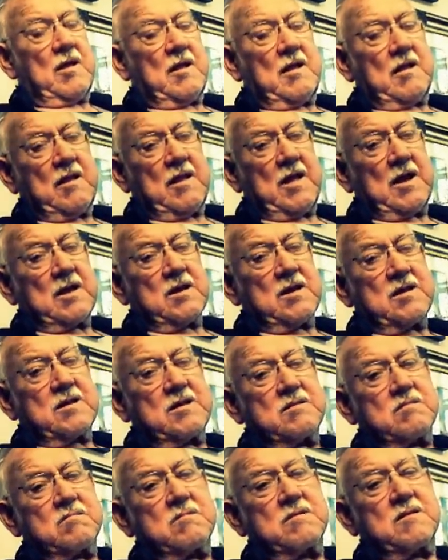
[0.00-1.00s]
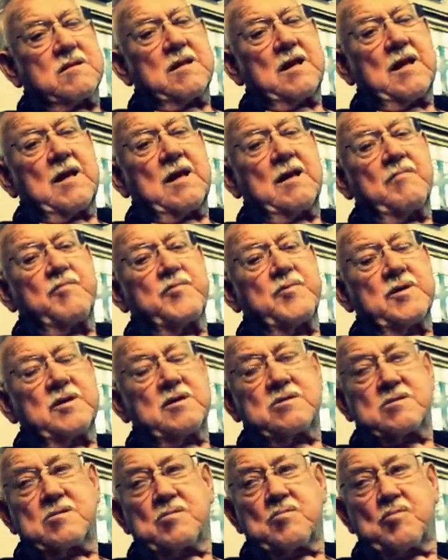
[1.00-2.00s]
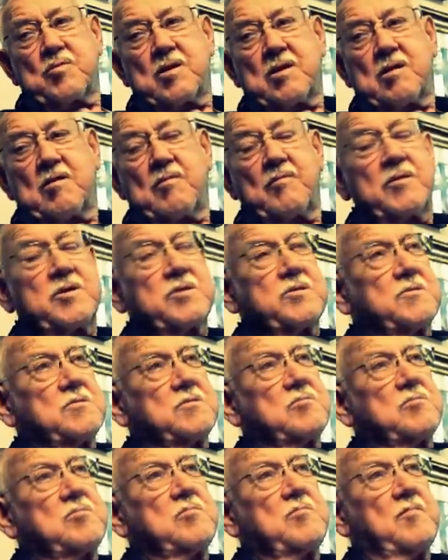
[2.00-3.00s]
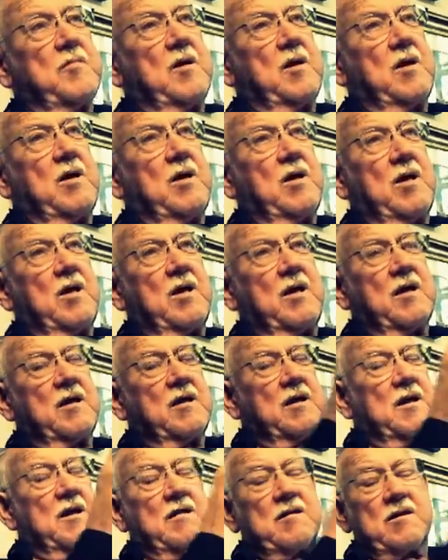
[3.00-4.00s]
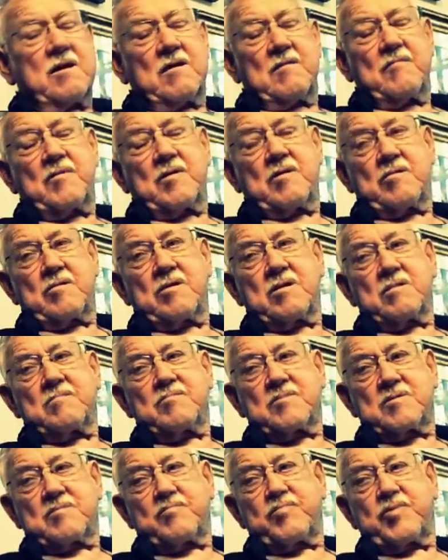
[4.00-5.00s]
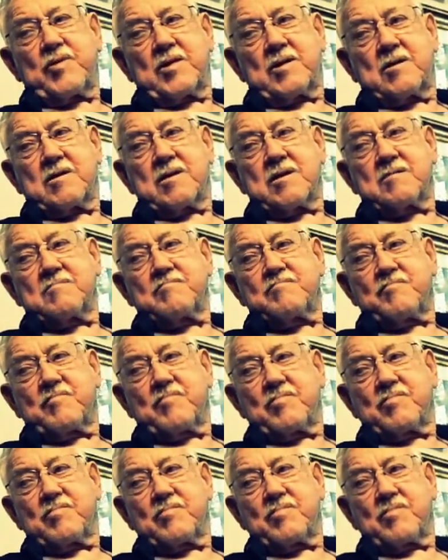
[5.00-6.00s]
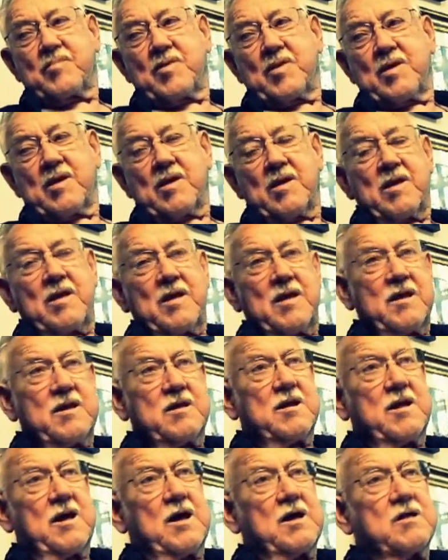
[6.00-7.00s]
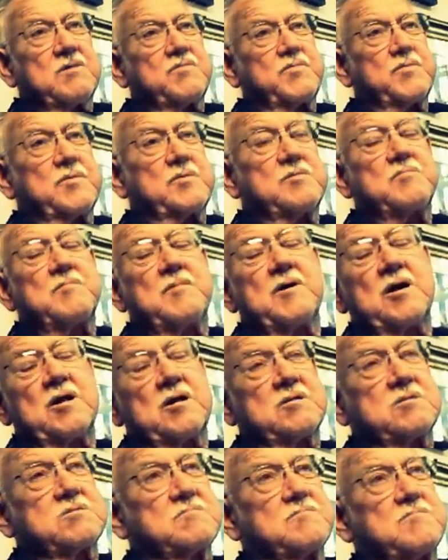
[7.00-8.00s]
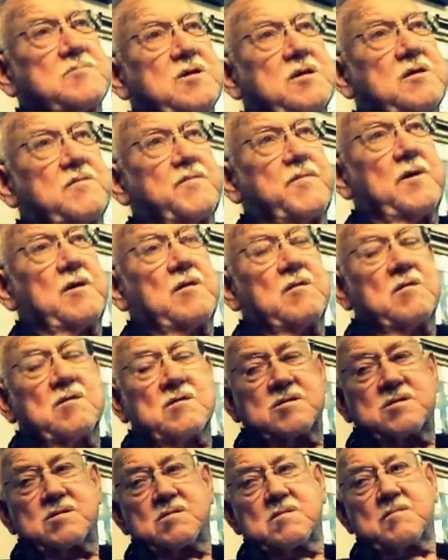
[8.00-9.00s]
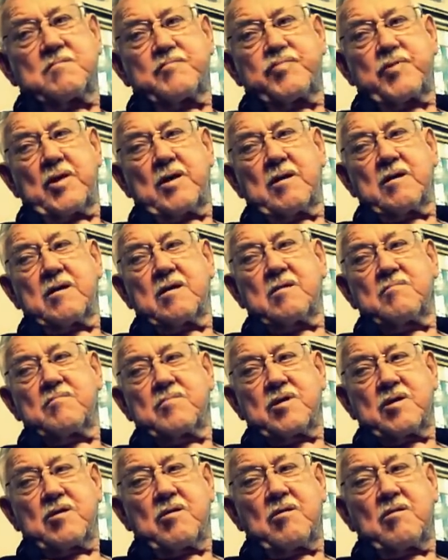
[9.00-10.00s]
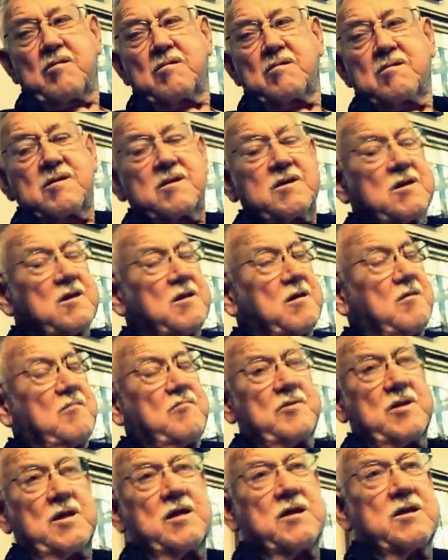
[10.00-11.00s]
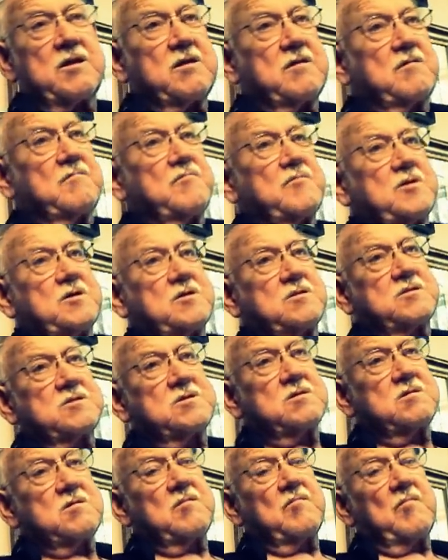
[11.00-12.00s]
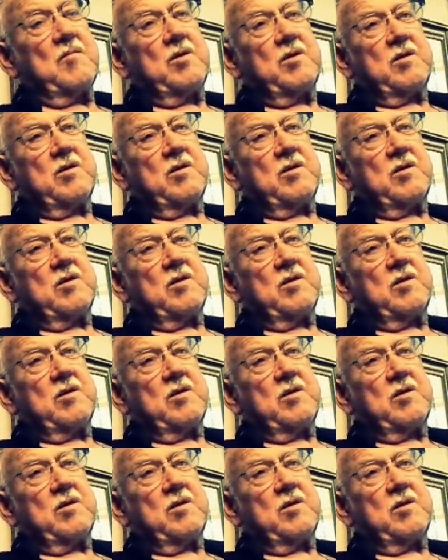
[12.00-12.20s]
Like 5 inches going all the way through it. And I never heard him complain. He'd ask for his medicine, but as far as complaining, been hard to get along with, I never did see it.